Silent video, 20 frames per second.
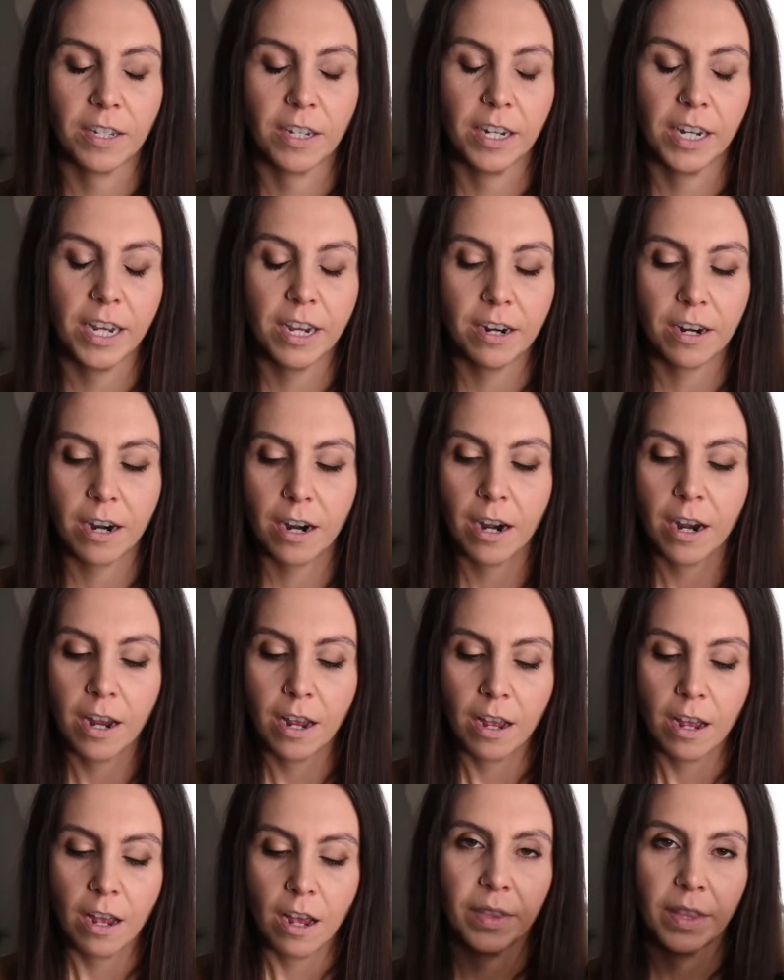in here.
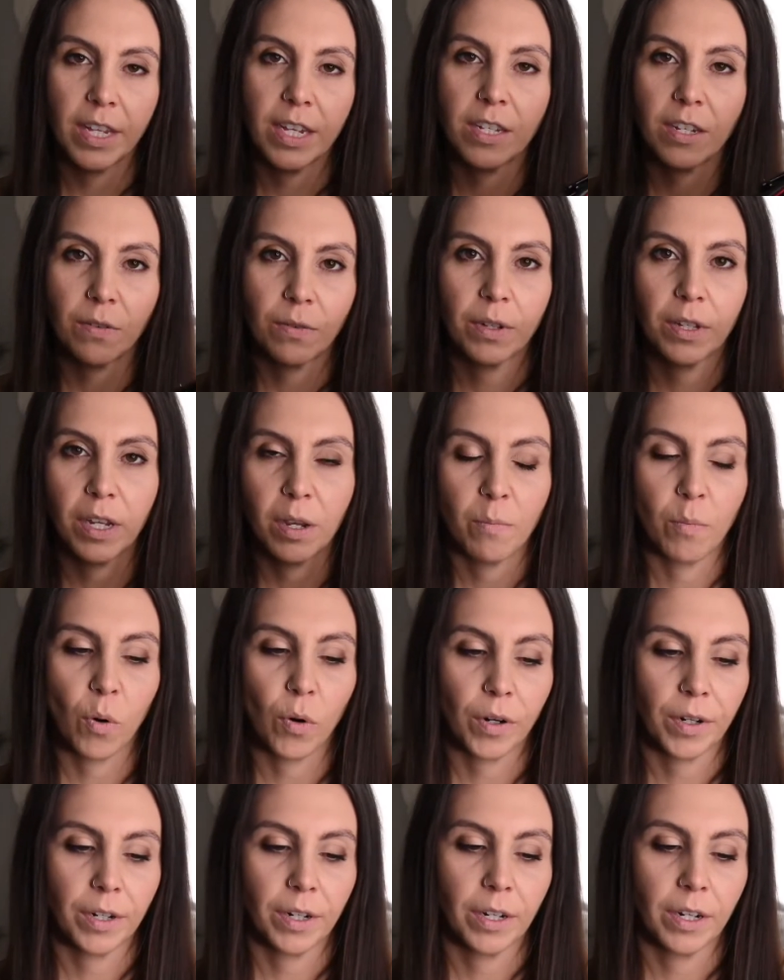These are really
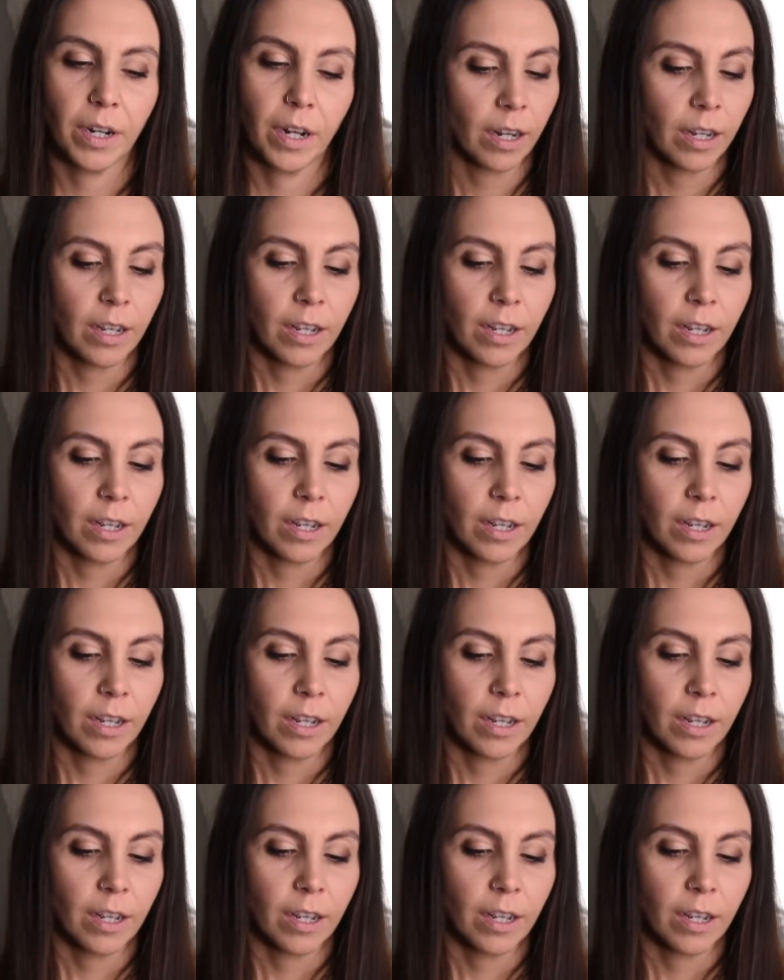important.